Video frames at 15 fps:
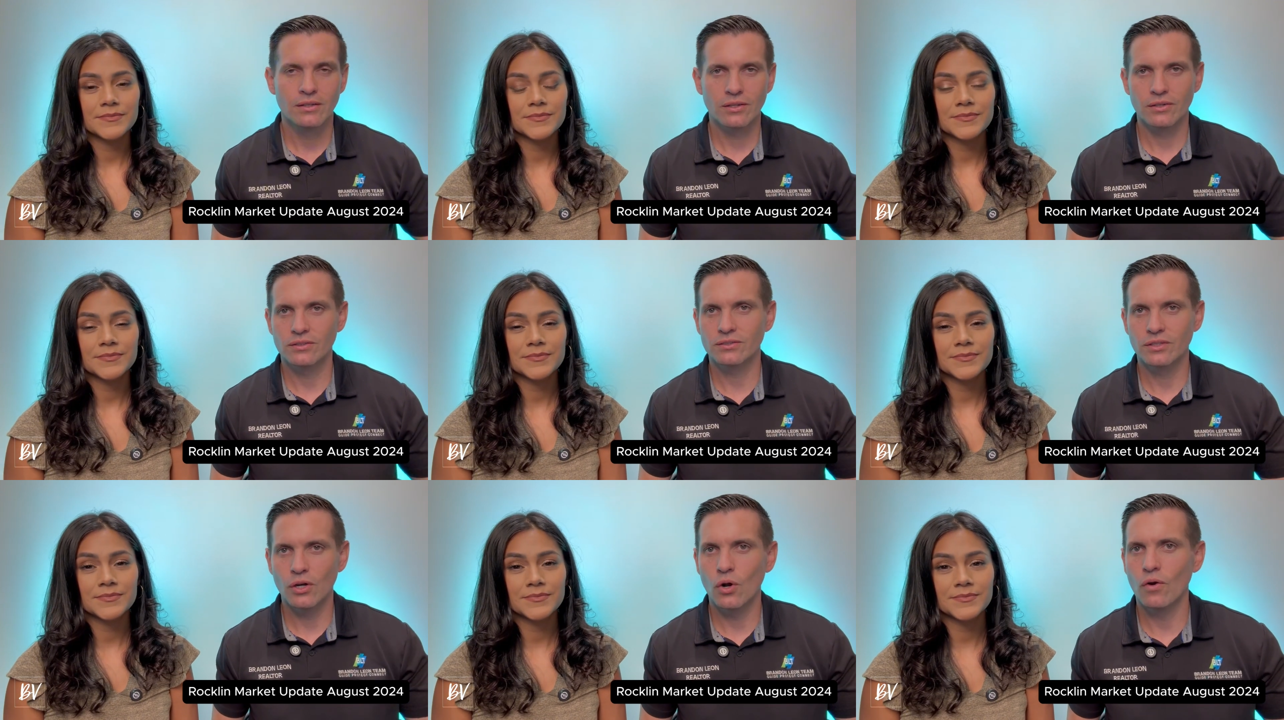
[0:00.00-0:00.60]

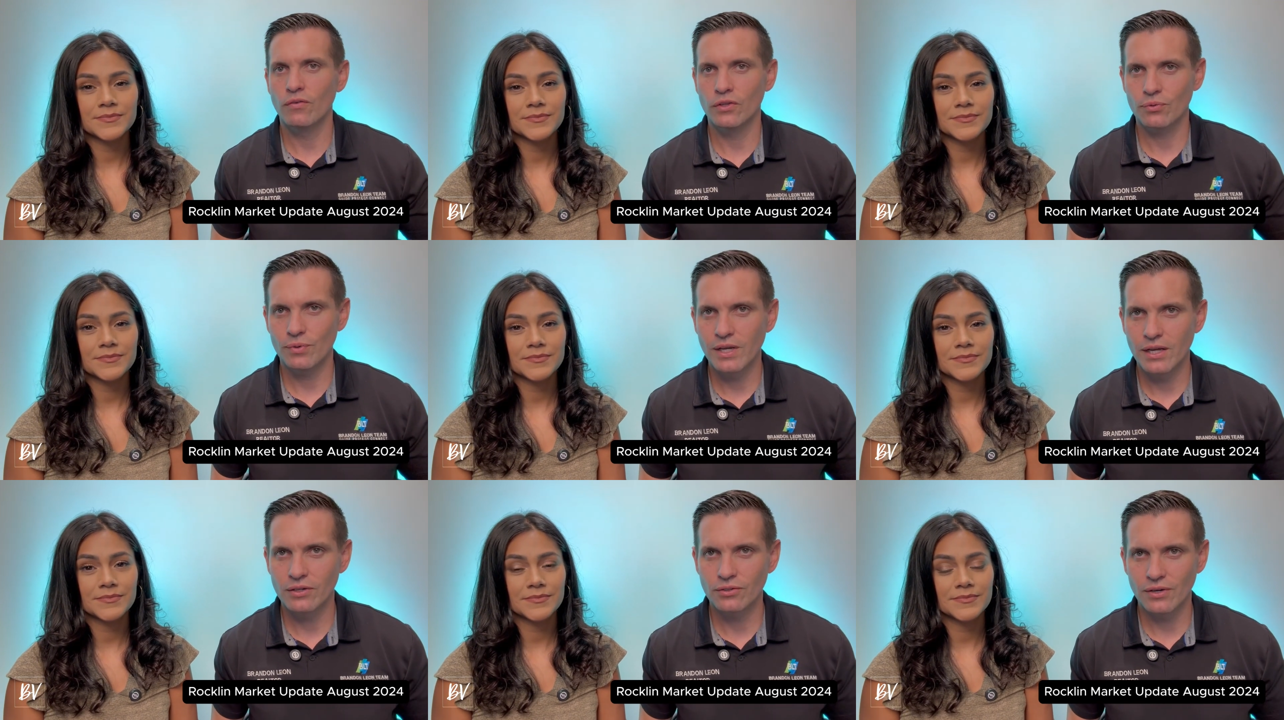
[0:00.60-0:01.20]
Speaker 1: there's you know over
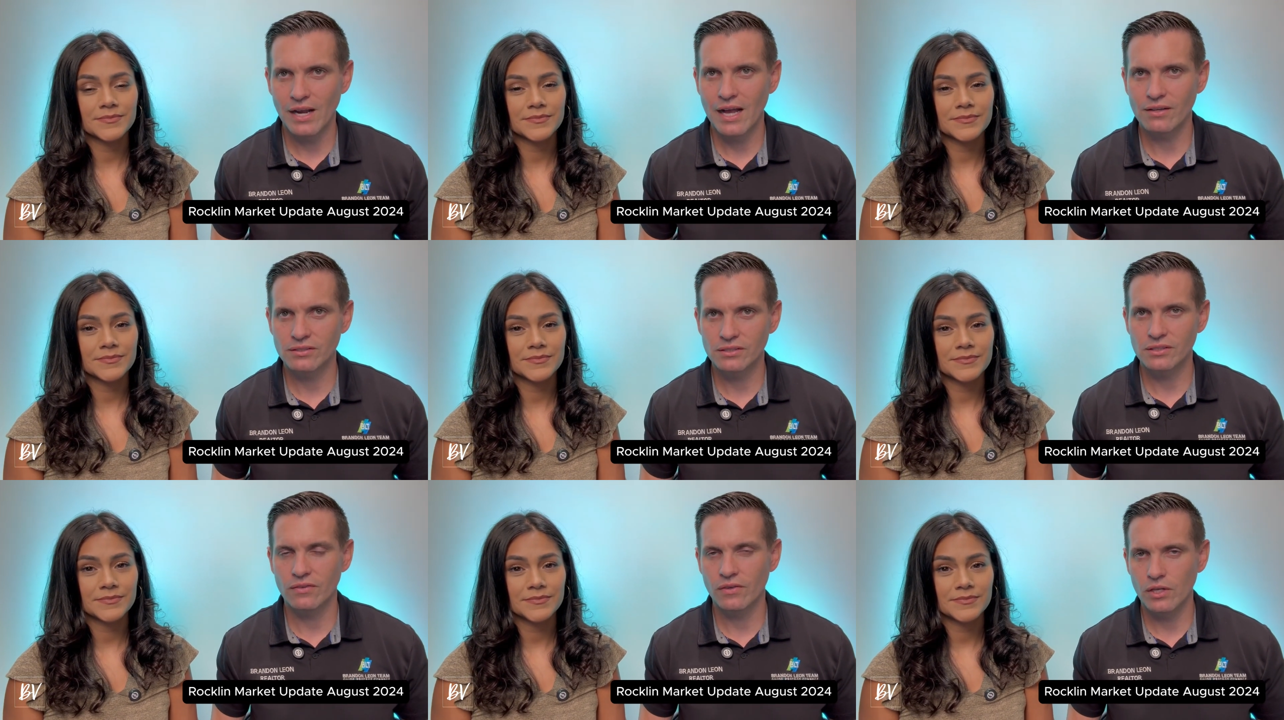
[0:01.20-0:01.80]
three hundred
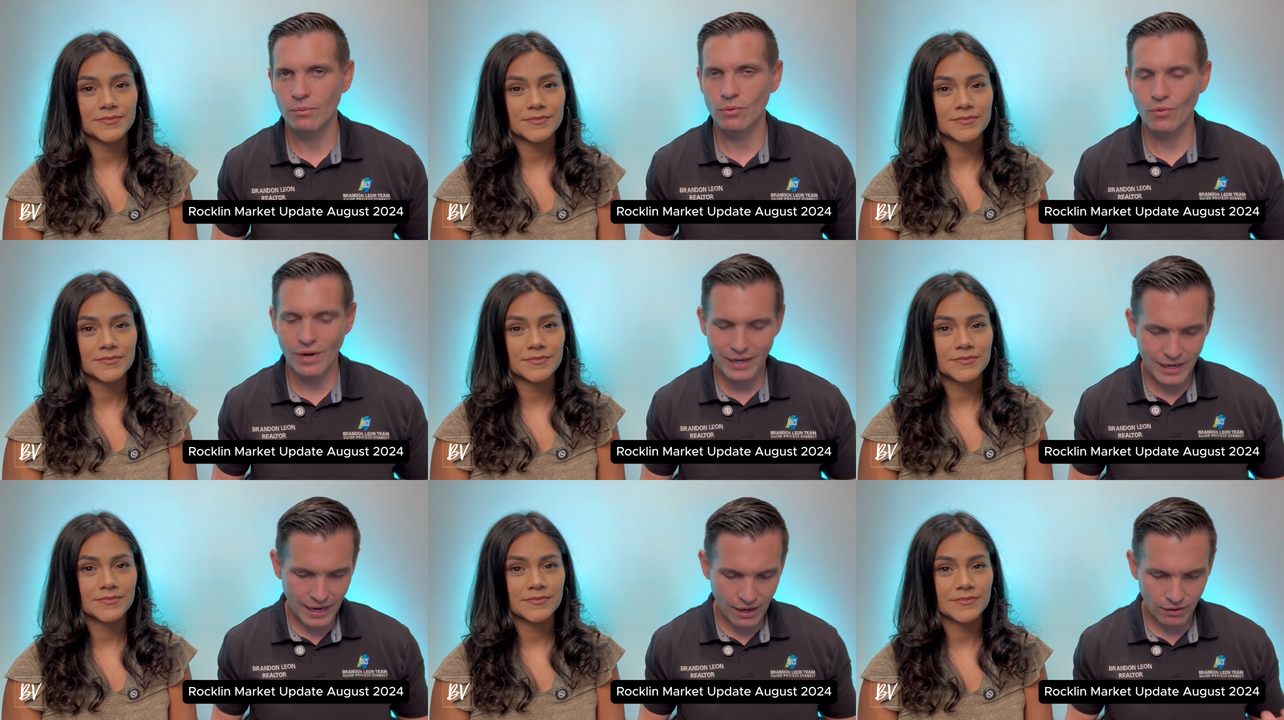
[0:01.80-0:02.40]
houses available
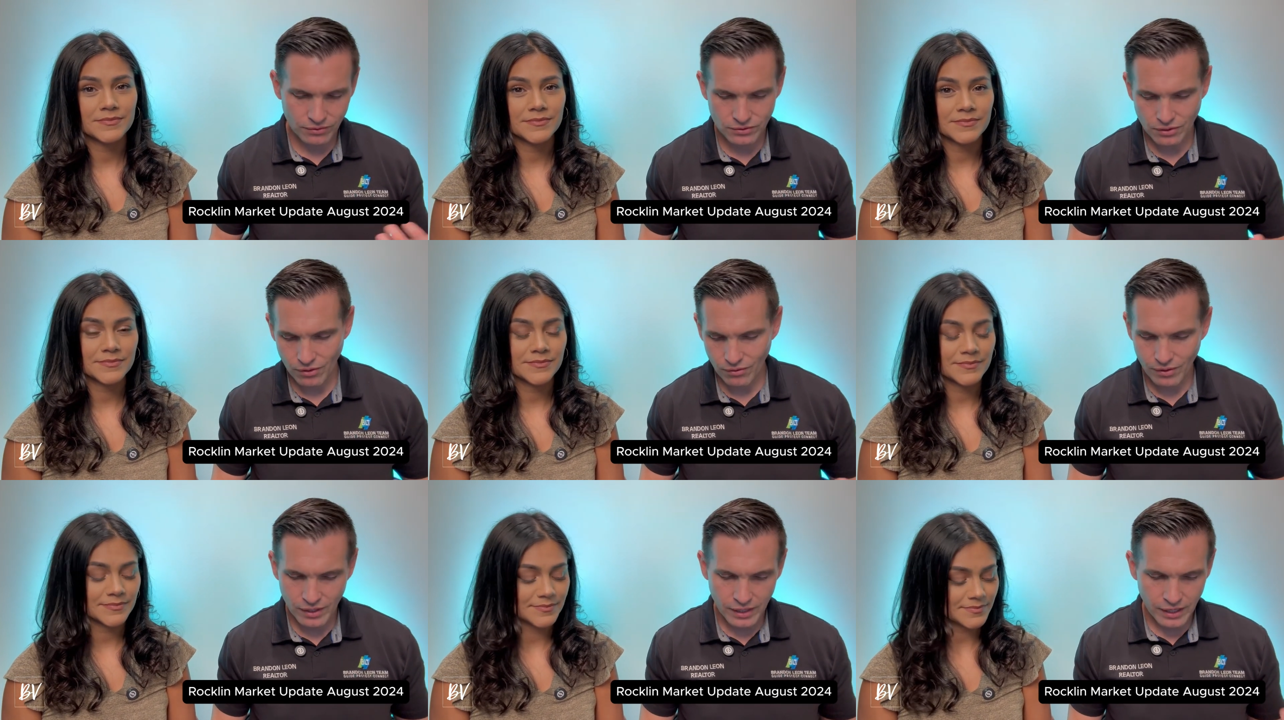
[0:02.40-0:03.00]
right now.
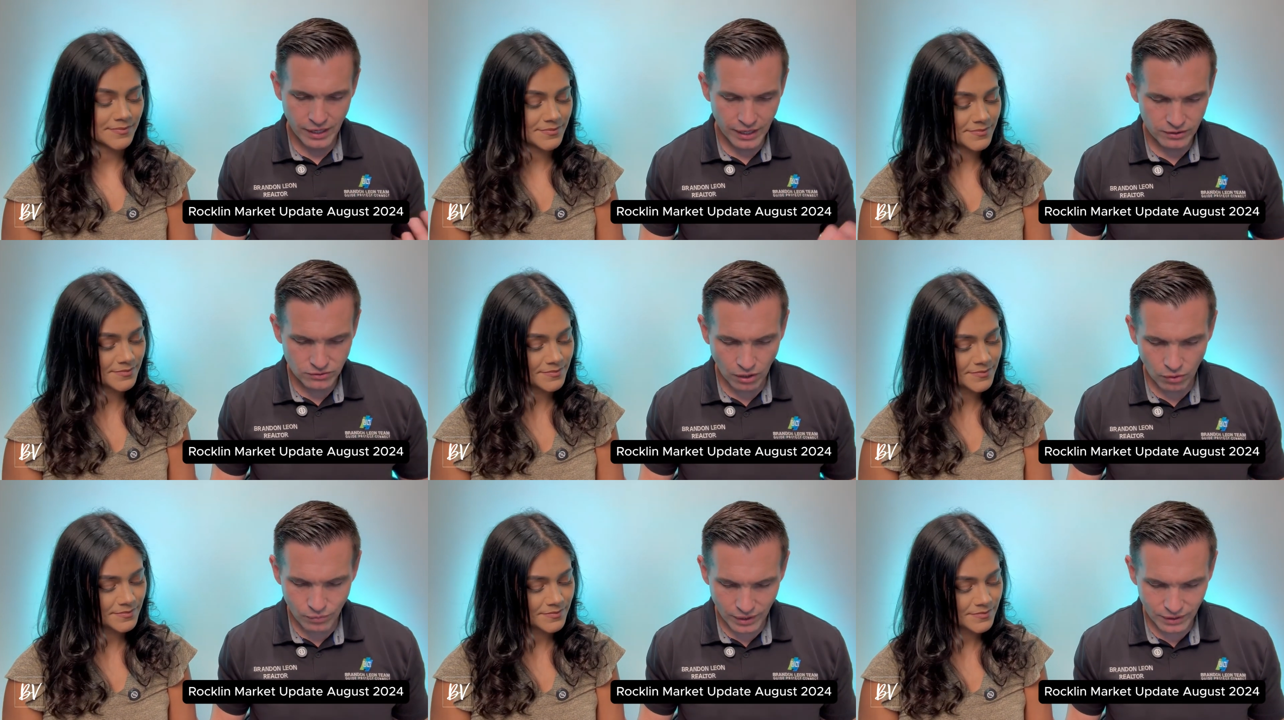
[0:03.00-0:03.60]
So
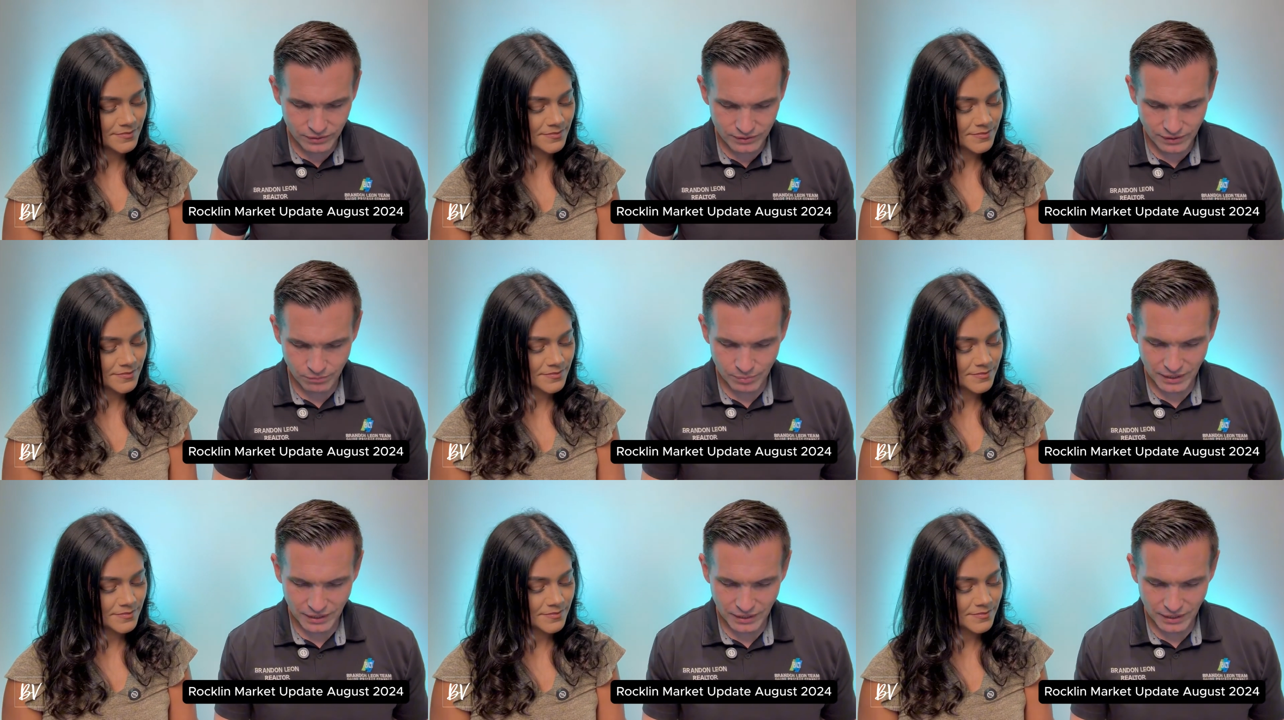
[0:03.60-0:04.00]
it's all relative,